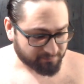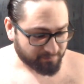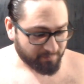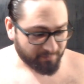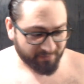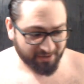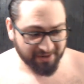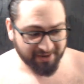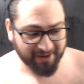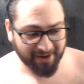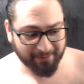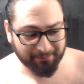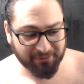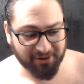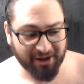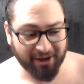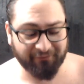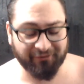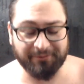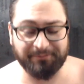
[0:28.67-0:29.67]
And I'm
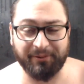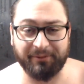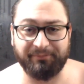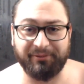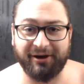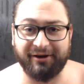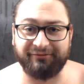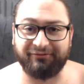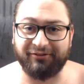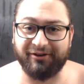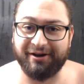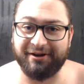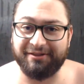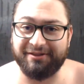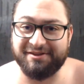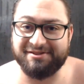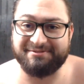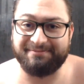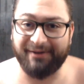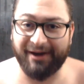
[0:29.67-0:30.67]
never prepared for any of
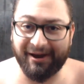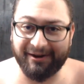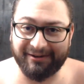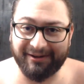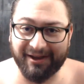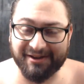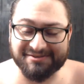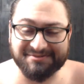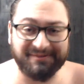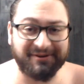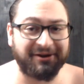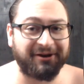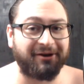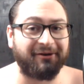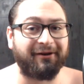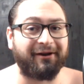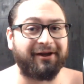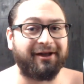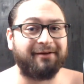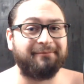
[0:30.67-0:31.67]
these podcasts, but here
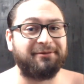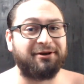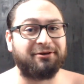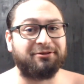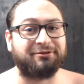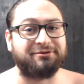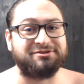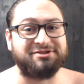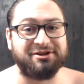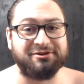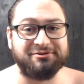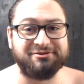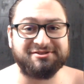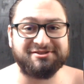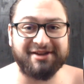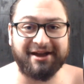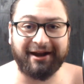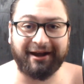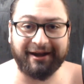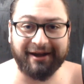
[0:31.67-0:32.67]
I am, another
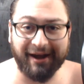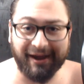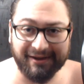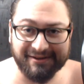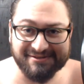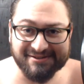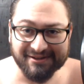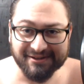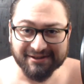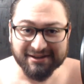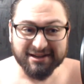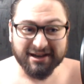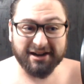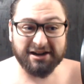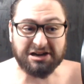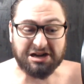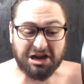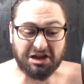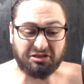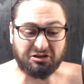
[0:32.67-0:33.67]
Tuesday night,
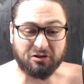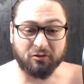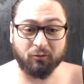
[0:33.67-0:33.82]
another